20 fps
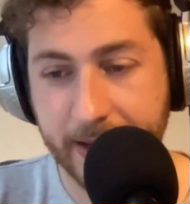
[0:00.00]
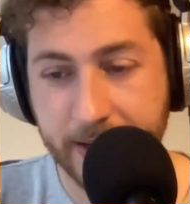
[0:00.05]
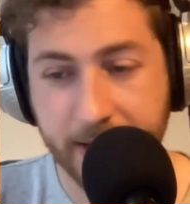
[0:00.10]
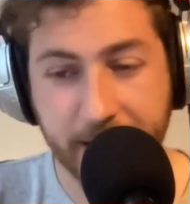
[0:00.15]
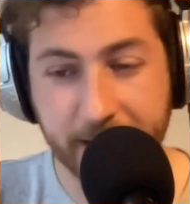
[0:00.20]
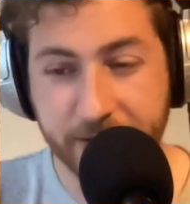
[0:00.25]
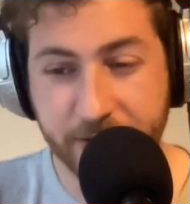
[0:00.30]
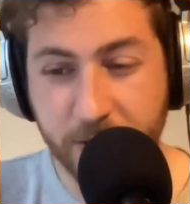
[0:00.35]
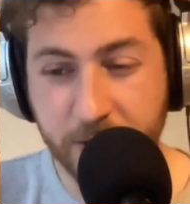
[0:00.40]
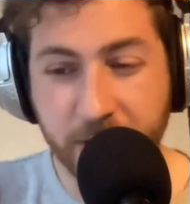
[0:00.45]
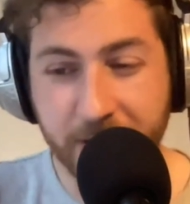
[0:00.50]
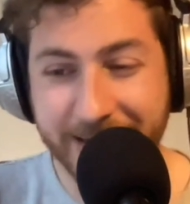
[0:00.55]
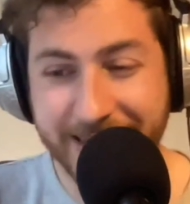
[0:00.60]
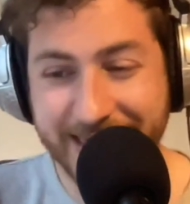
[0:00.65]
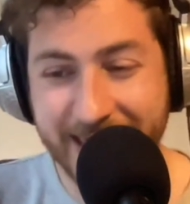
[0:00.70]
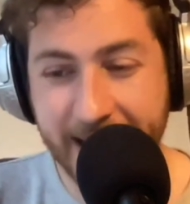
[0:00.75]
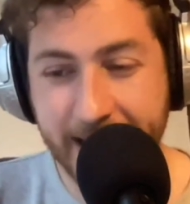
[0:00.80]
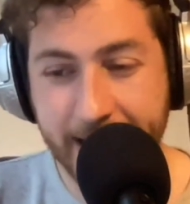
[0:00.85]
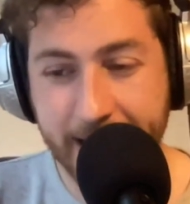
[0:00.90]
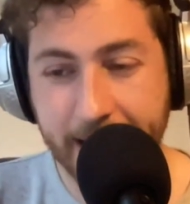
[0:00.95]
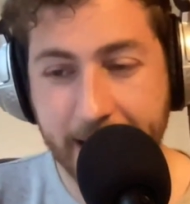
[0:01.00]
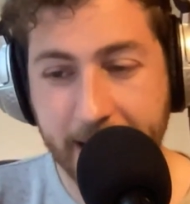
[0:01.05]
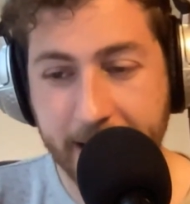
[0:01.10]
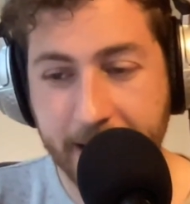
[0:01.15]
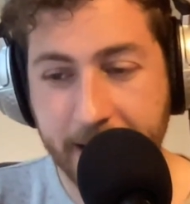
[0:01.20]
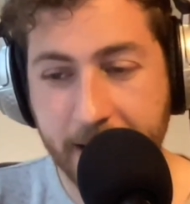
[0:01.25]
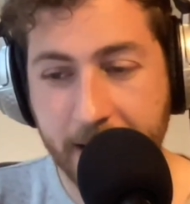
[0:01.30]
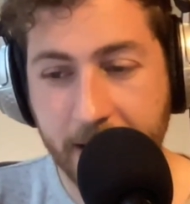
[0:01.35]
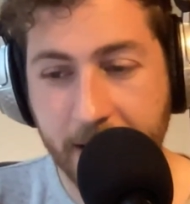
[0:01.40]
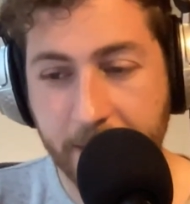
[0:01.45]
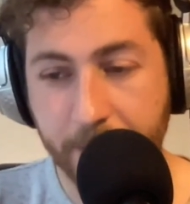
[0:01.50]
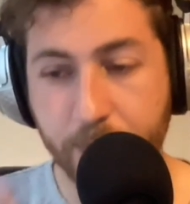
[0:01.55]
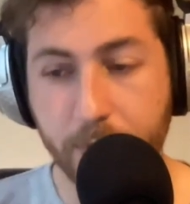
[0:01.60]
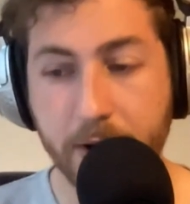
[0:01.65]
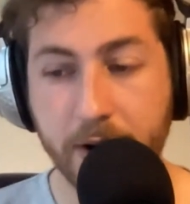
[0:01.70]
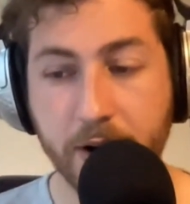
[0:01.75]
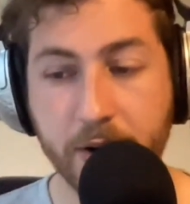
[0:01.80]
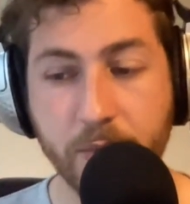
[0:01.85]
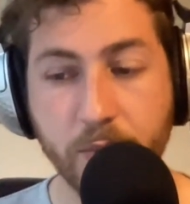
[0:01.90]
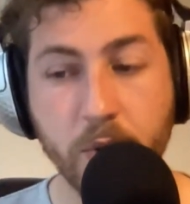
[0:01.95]
I do not think,
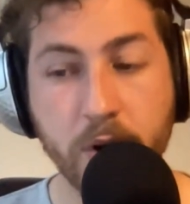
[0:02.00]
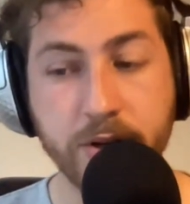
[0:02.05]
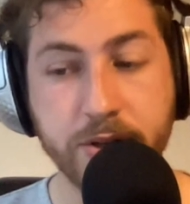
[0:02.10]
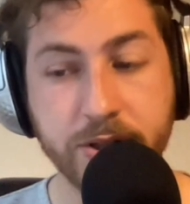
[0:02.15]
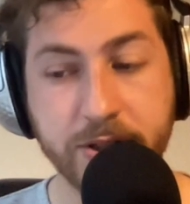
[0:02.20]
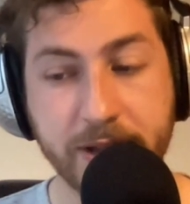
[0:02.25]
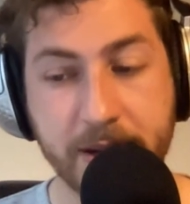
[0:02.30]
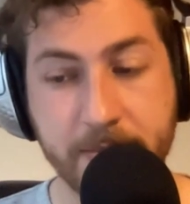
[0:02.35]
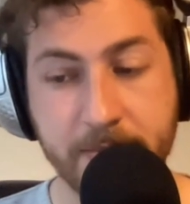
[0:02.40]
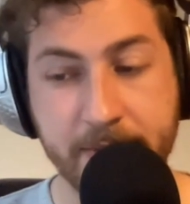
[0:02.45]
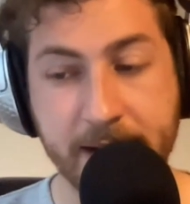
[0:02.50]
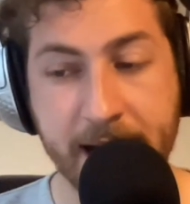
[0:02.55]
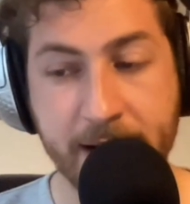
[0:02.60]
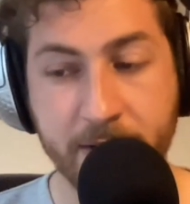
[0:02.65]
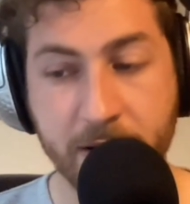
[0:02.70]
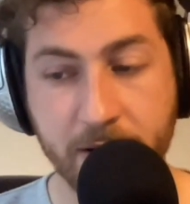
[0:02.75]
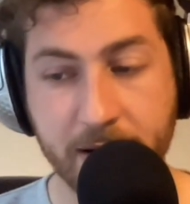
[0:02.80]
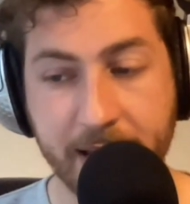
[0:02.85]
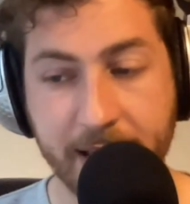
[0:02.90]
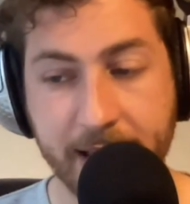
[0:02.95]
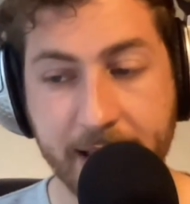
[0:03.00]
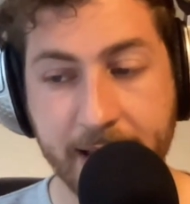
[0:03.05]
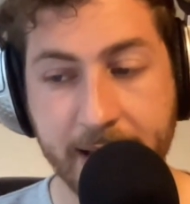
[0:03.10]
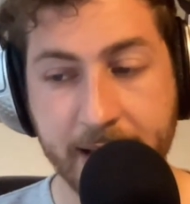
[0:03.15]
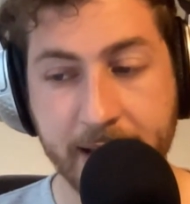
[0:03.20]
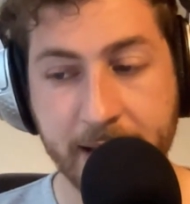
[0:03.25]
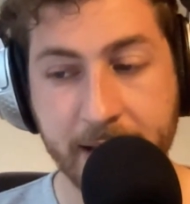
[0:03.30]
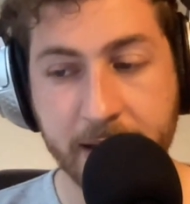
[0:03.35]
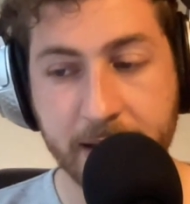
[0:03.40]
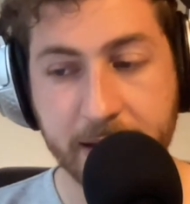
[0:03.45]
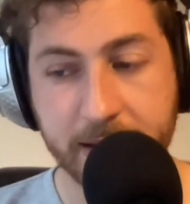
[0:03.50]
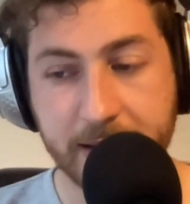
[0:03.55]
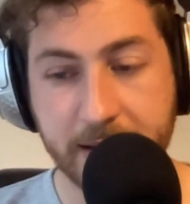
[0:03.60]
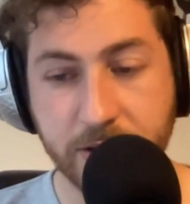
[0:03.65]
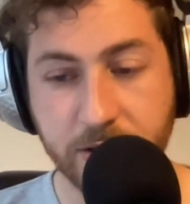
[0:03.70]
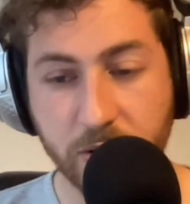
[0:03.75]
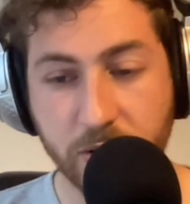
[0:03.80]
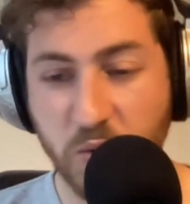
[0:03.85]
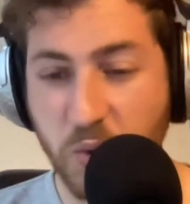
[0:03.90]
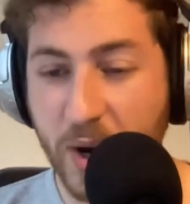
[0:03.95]
Poirot watched him narrowly, that you
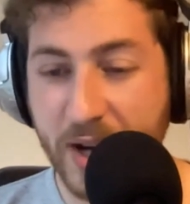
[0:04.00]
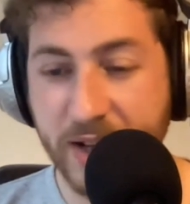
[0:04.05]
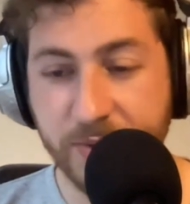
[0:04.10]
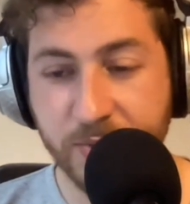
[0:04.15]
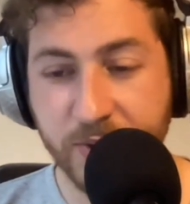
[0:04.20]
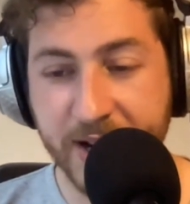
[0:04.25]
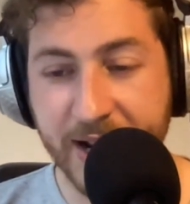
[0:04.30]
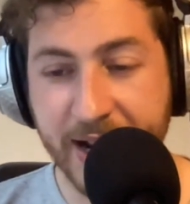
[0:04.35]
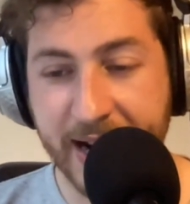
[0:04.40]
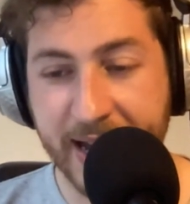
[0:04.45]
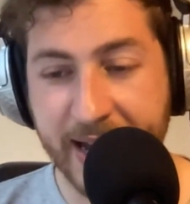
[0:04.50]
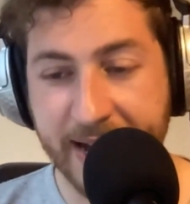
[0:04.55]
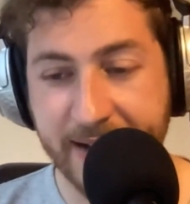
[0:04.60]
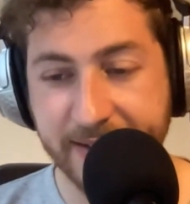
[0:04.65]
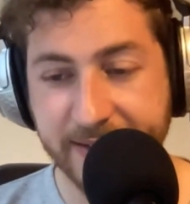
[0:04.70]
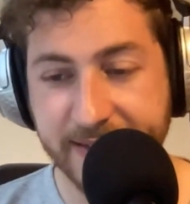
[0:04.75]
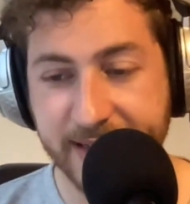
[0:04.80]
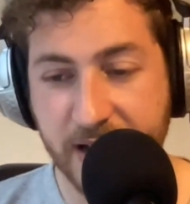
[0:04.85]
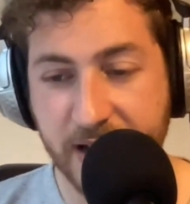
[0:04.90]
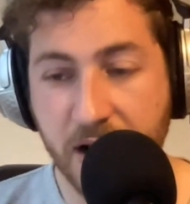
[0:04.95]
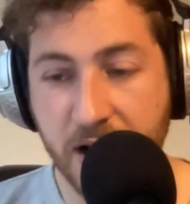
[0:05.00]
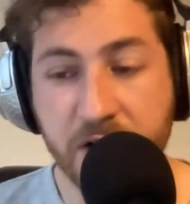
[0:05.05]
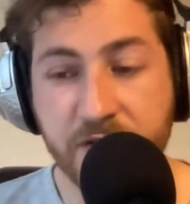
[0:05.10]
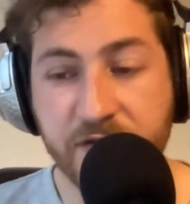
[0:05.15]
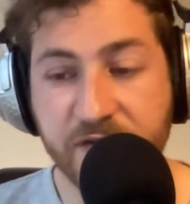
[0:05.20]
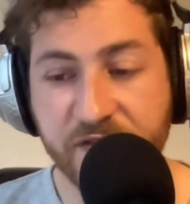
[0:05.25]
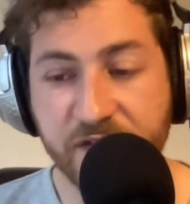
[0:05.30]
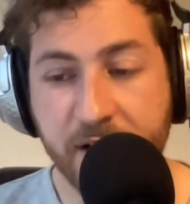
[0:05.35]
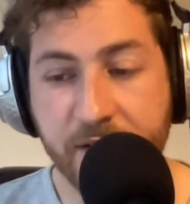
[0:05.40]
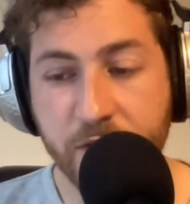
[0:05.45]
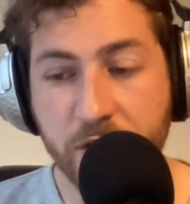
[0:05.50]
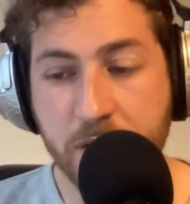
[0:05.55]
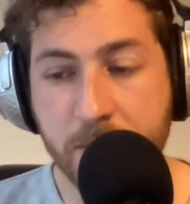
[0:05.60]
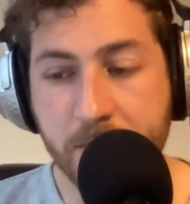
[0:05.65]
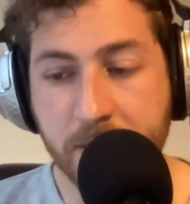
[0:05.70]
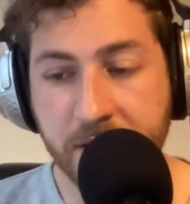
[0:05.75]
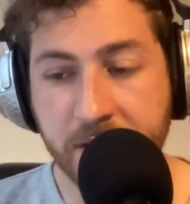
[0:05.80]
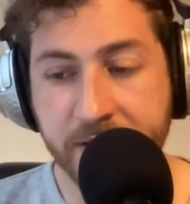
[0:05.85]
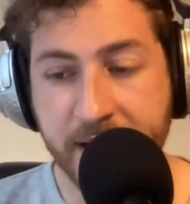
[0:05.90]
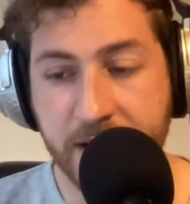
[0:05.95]
quite realize the
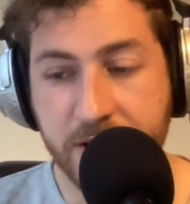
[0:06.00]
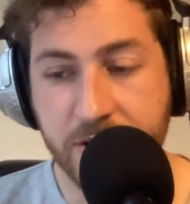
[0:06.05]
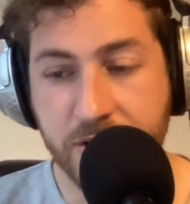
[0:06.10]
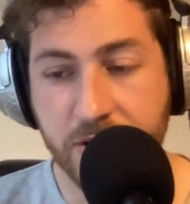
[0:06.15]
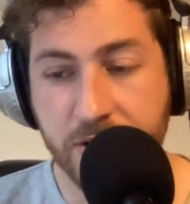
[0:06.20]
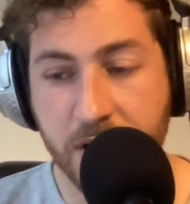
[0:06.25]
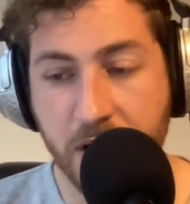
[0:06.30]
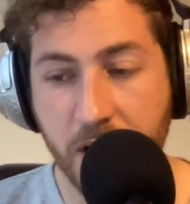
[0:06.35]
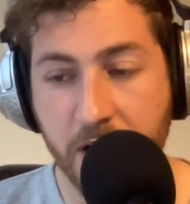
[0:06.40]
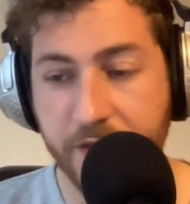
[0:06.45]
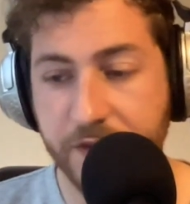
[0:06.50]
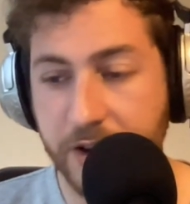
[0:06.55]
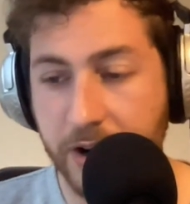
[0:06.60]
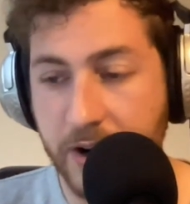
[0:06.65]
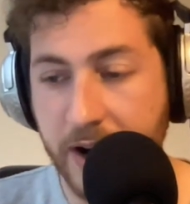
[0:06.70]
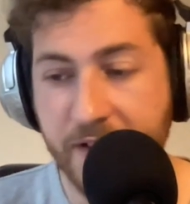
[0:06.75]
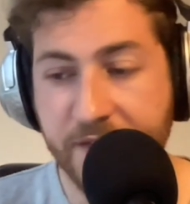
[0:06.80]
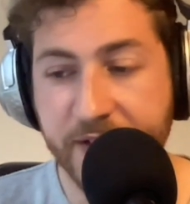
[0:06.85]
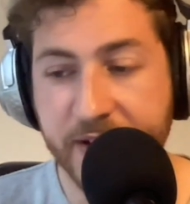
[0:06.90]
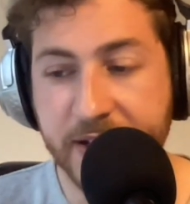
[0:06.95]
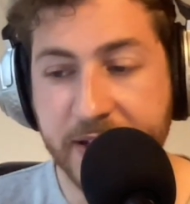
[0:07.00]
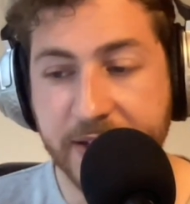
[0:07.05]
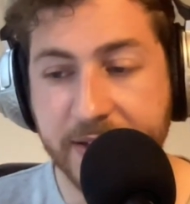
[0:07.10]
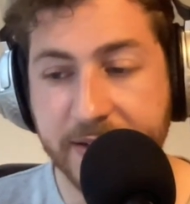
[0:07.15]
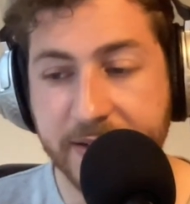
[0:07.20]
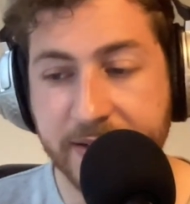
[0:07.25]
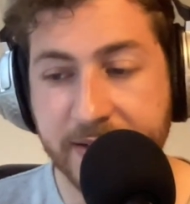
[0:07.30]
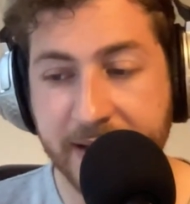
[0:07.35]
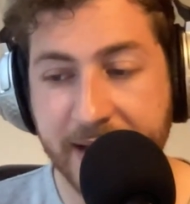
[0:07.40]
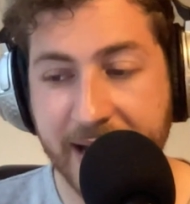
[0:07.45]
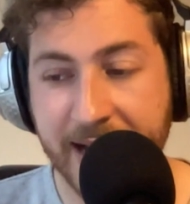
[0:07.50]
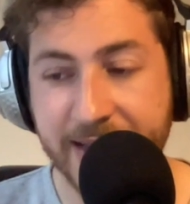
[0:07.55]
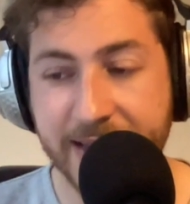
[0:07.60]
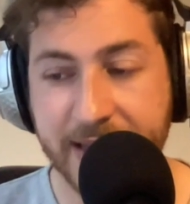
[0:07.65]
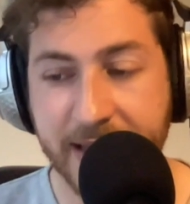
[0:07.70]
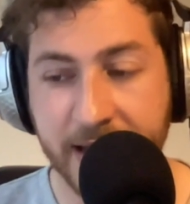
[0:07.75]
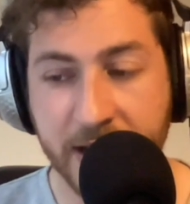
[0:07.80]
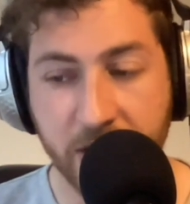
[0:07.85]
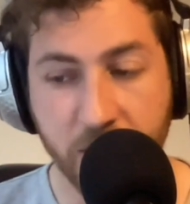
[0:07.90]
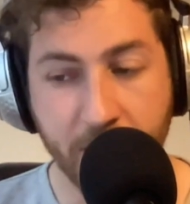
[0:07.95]
unfavourable nature of your evidence at the
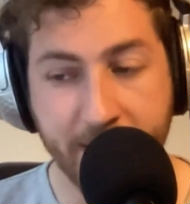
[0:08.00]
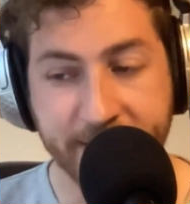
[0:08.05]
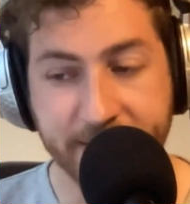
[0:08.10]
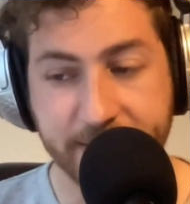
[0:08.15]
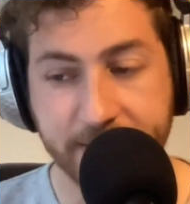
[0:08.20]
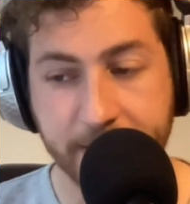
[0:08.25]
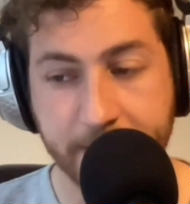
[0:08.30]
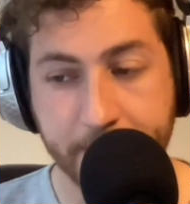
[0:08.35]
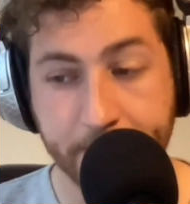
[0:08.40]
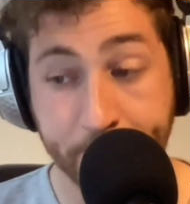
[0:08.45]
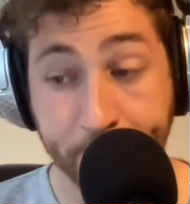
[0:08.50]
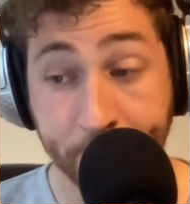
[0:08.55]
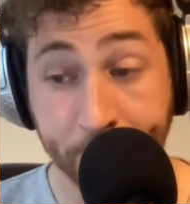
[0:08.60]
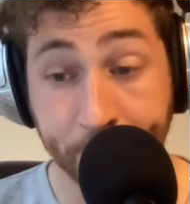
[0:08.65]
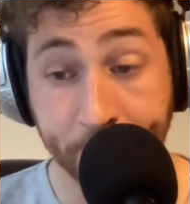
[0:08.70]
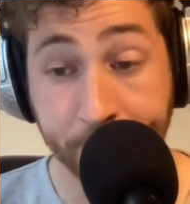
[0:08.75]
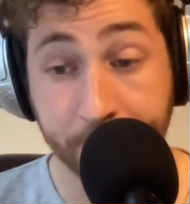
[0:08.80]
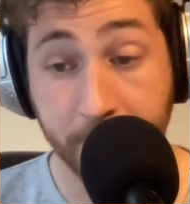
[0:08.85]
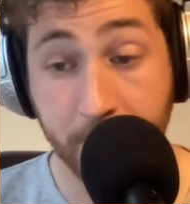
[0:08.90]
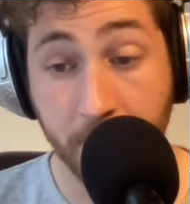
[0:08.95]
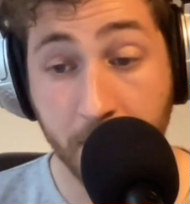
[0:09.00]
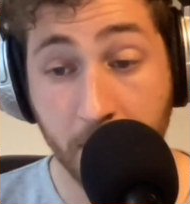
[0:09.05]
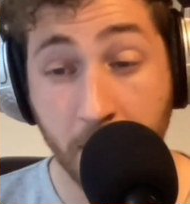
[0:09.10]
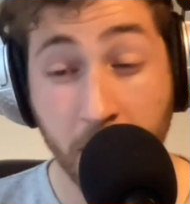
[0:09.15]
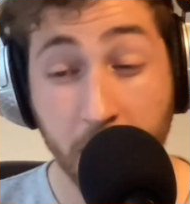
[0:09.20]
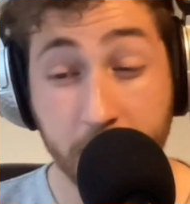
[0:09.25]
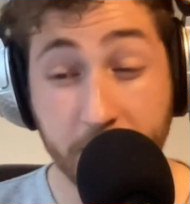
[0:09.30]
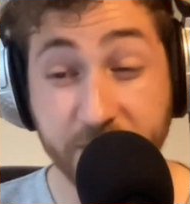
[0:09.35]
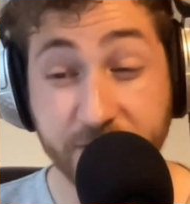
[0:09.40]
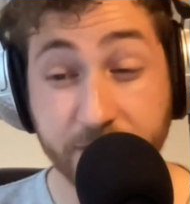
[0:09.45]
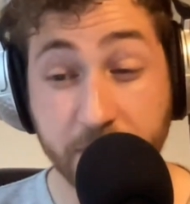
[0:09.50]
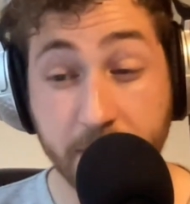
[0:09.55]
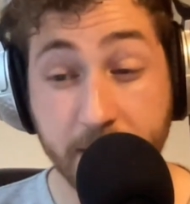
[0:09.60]
inquest. Mr.